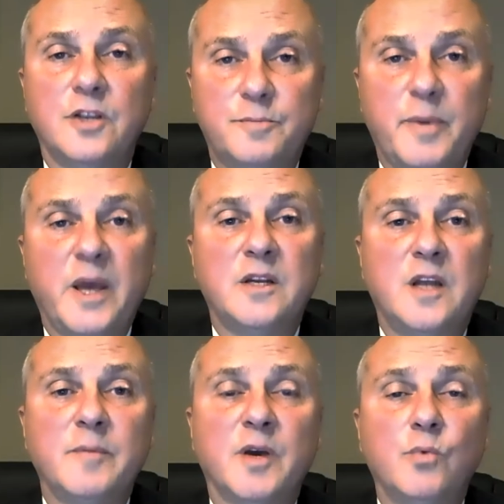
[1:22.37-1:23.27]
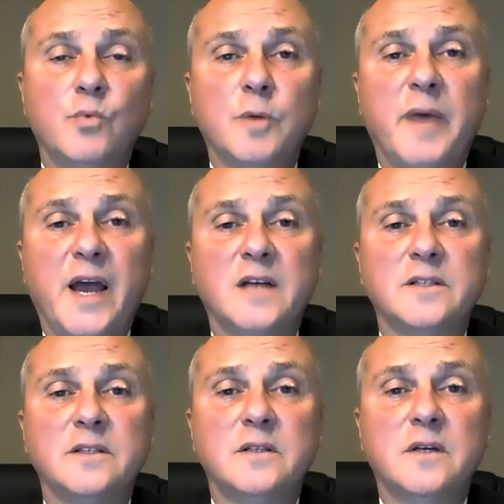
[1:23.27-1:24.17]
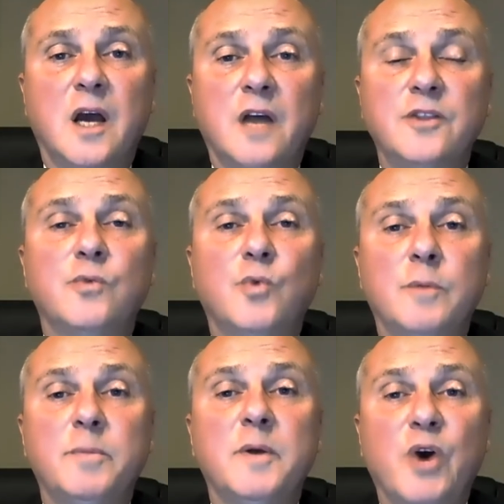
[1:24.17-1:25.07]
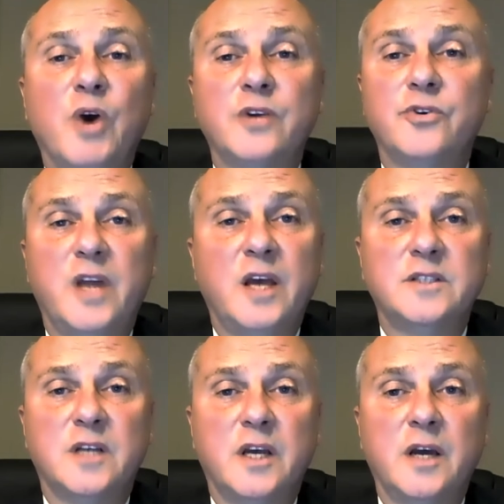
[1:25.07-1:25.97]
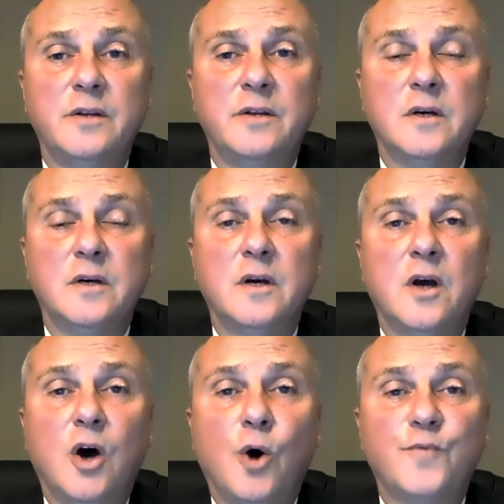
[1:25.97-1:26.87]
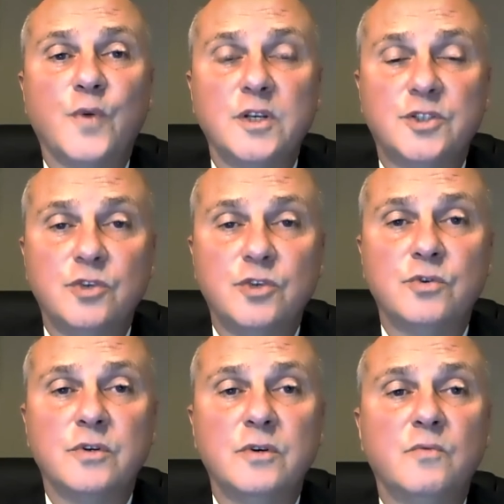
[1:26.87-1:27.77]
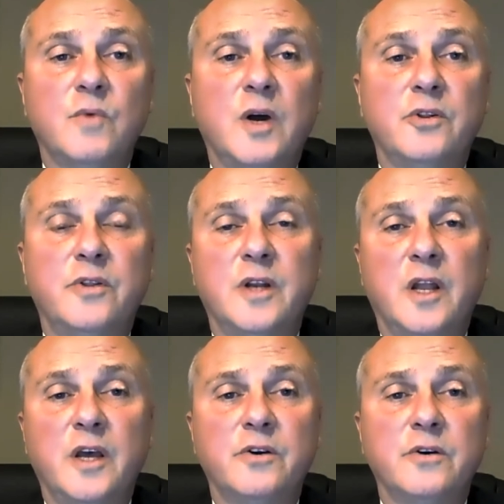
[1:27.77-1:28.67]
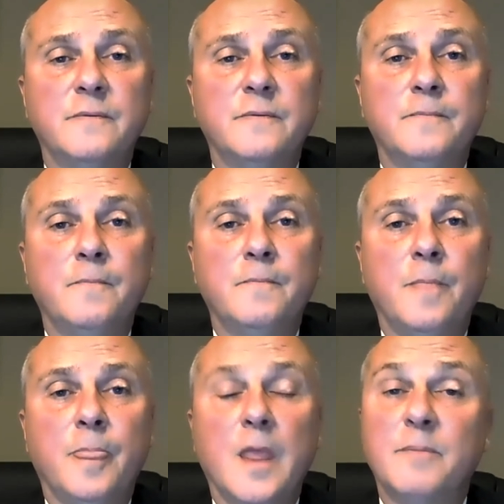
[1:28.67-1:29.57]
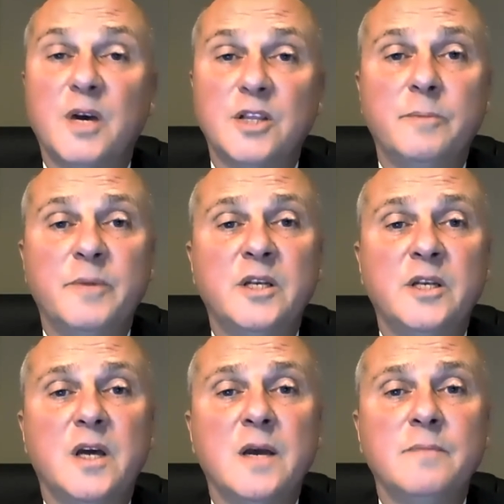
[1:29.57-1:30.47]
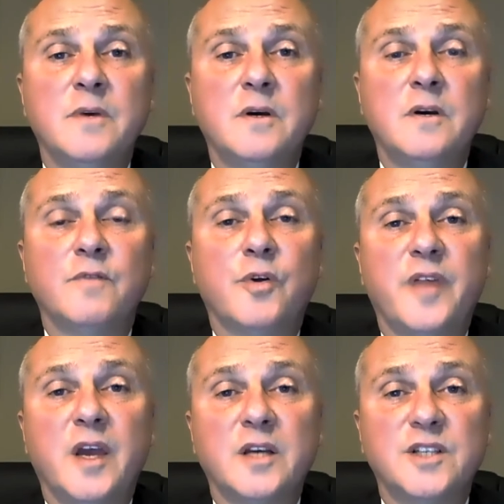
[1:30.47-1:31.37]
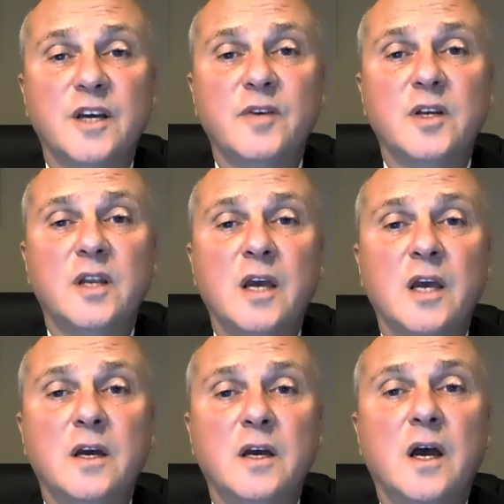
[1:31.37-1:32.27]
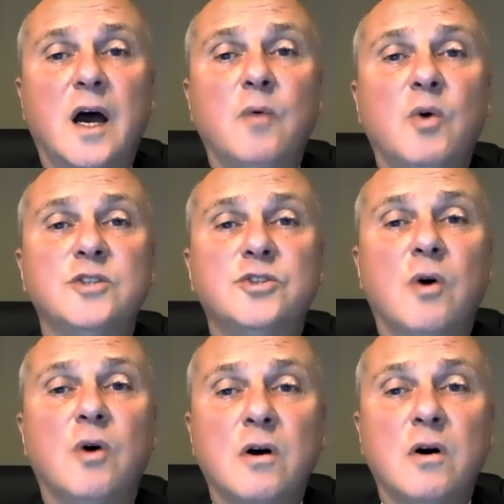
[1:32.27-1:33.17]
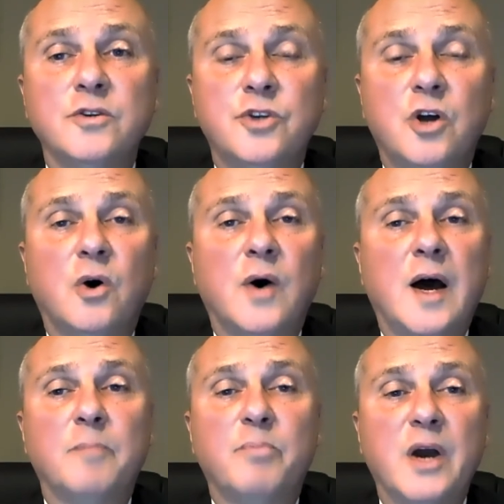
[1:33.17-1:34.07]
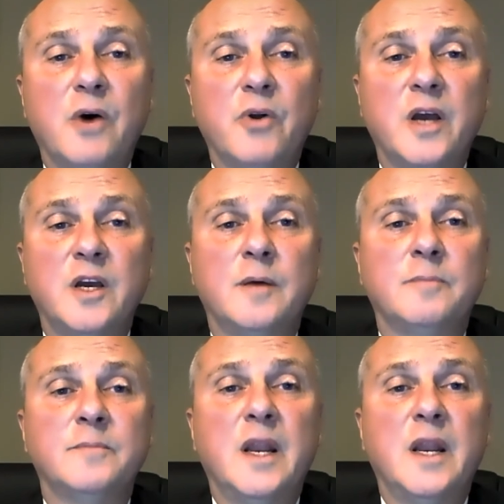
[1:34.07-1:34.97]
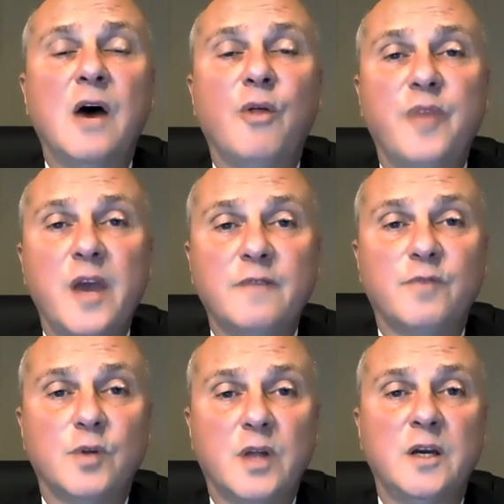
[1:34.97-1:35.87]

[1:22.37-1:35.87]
This pandemic will pass, and there will be brighter days ahead, hopefully sooner rather than later. But in the meantime, for Thanksgiving Day, I want you all to know how proud I am and how thankful I